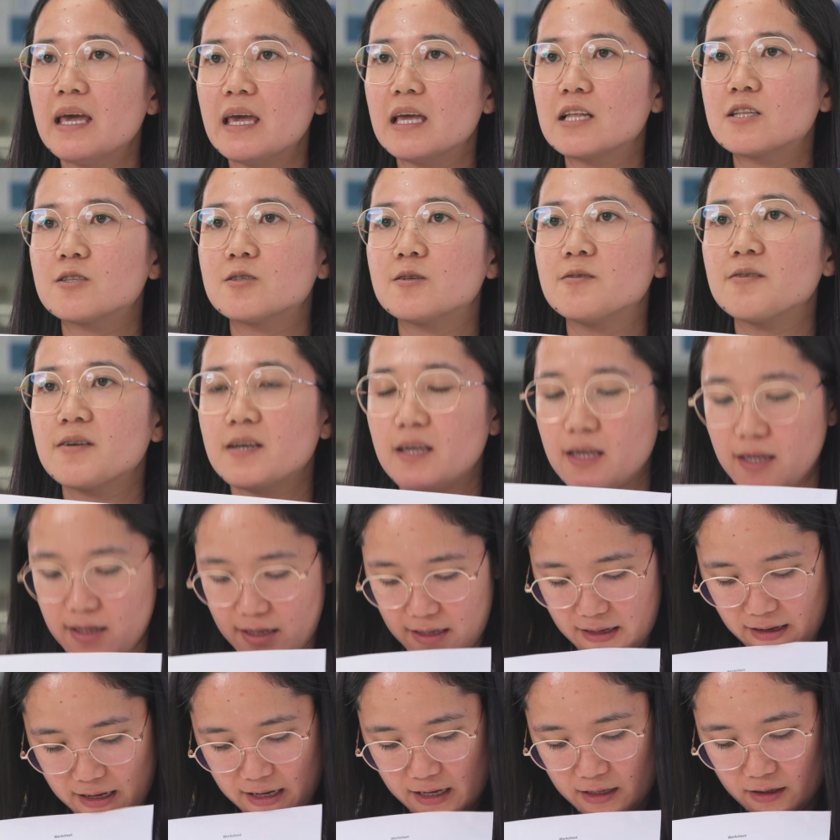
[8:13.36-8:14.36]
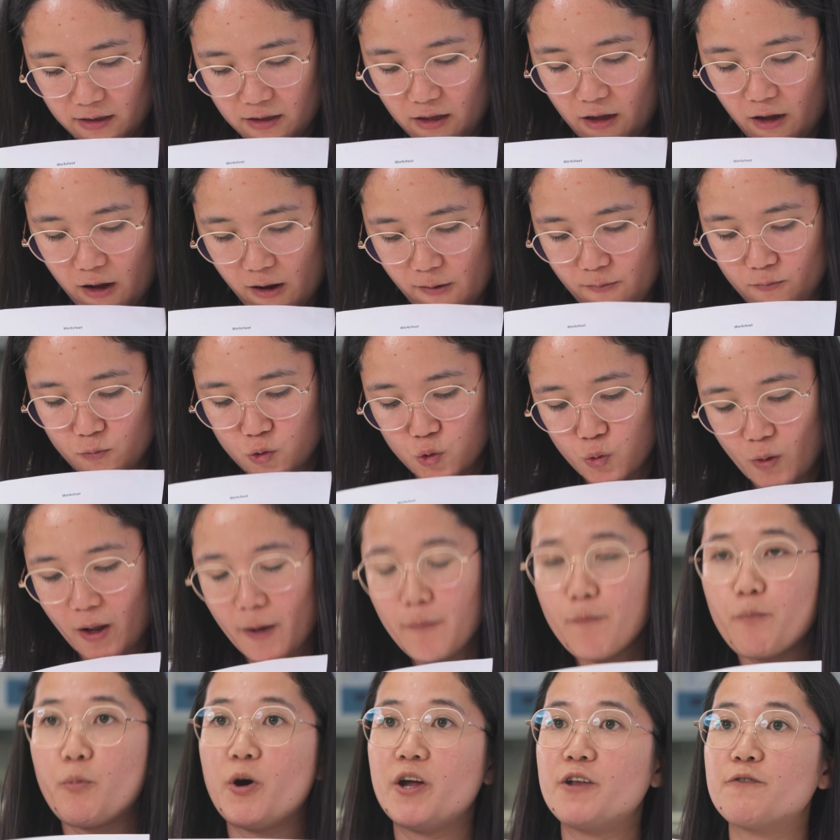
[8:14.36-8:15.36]
it took it
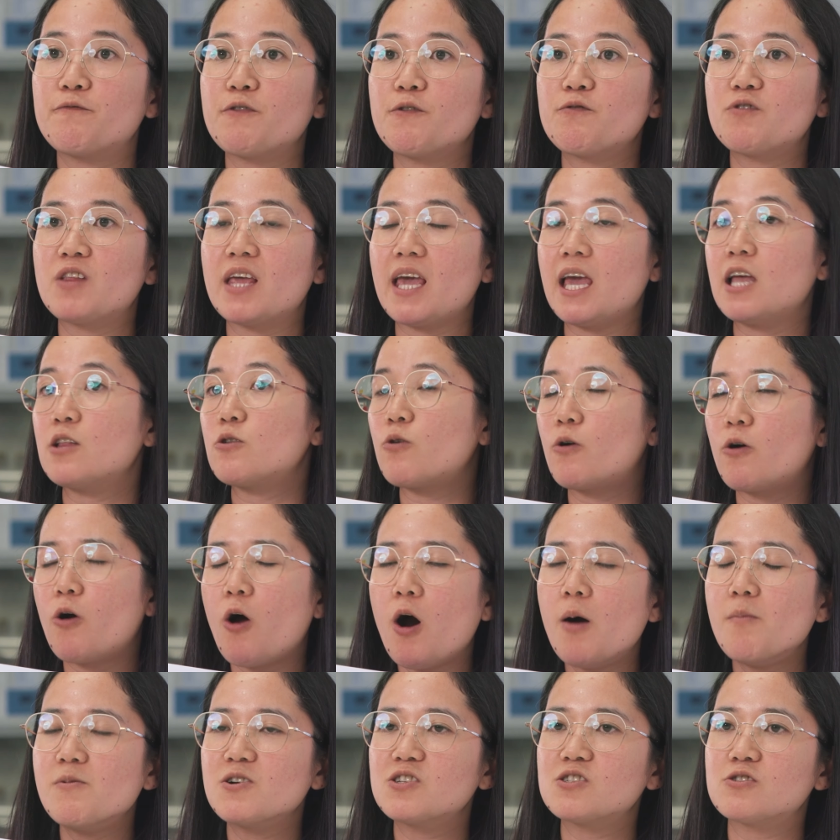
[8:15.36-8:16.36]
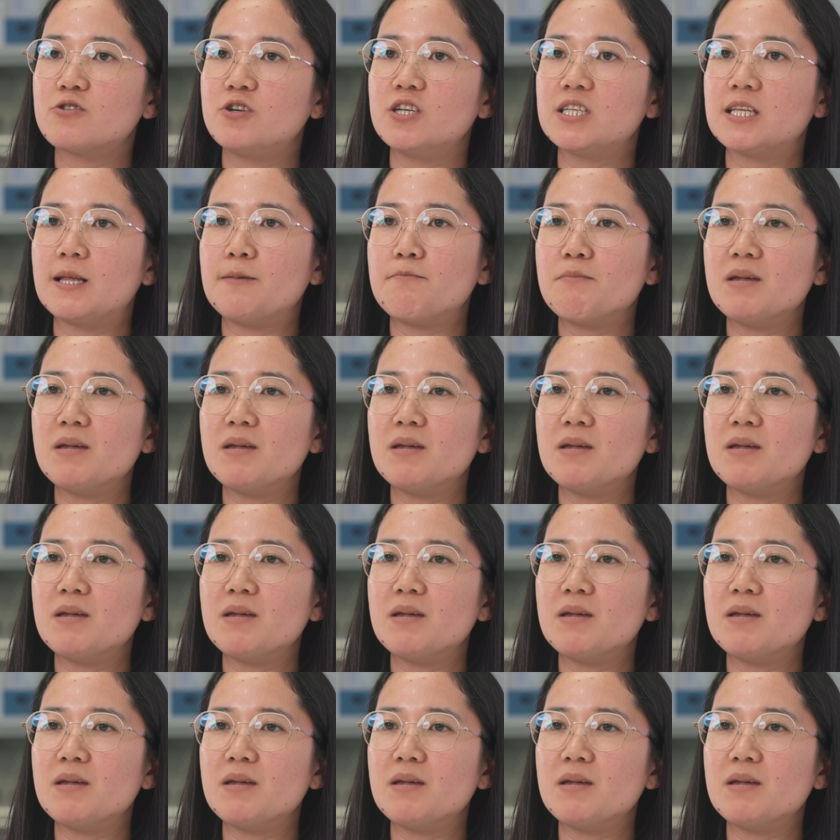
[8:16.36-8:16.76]
12.58 or almost 13